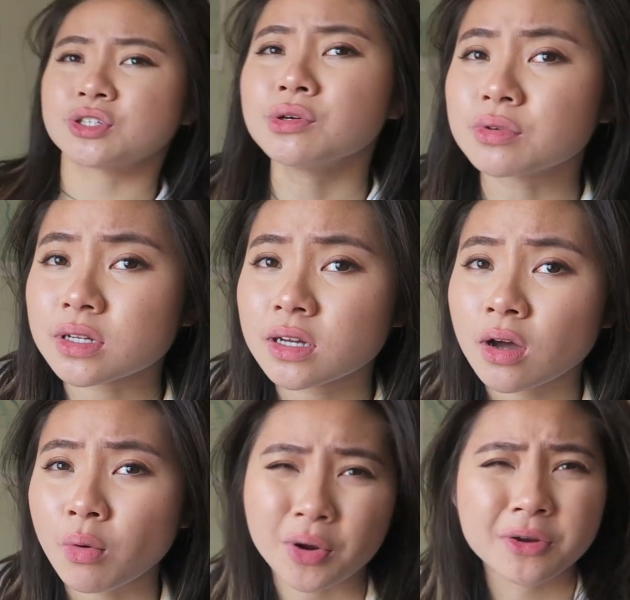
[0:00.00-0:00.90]
dude,
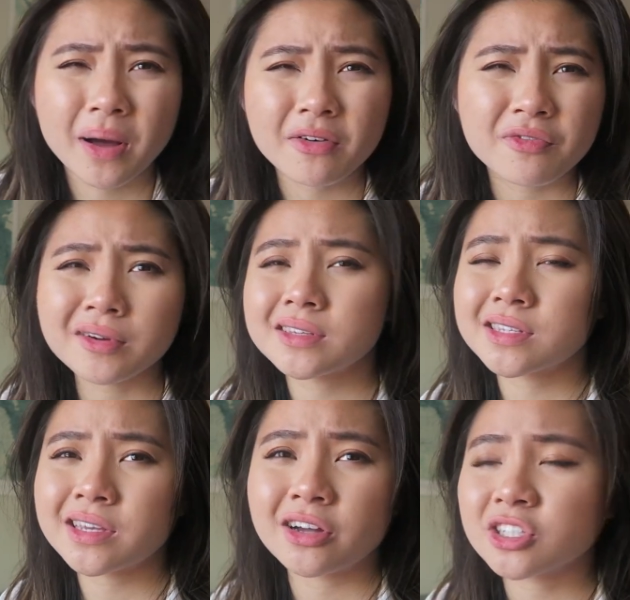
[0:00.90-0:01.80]
what about
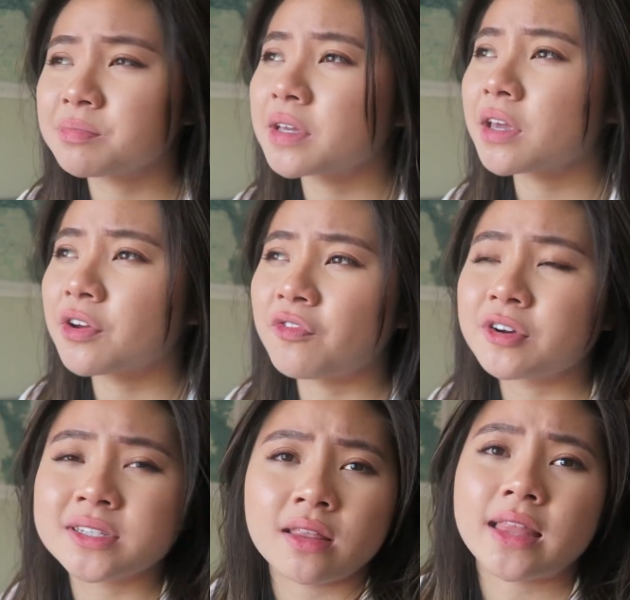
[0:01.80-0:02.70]
focusing on just making your
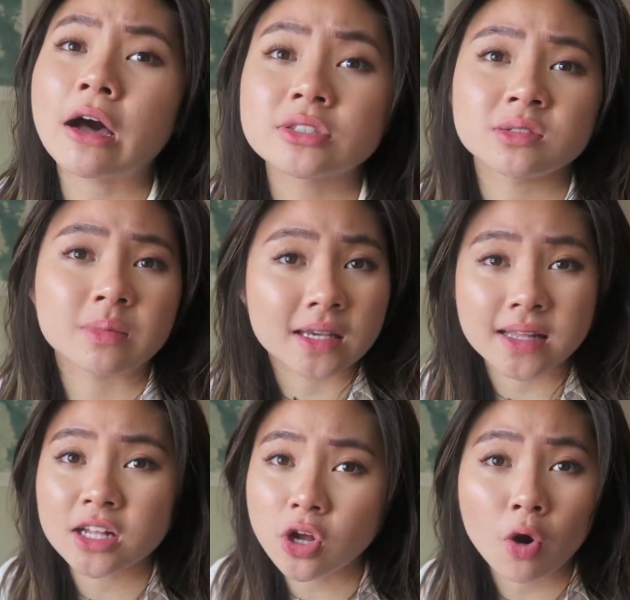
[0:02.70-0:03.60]
first 10,000,
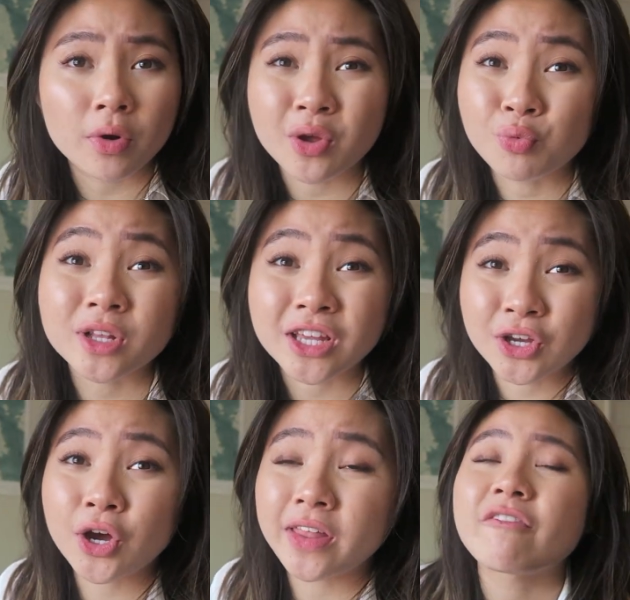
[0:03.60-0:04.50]
because that's already really good?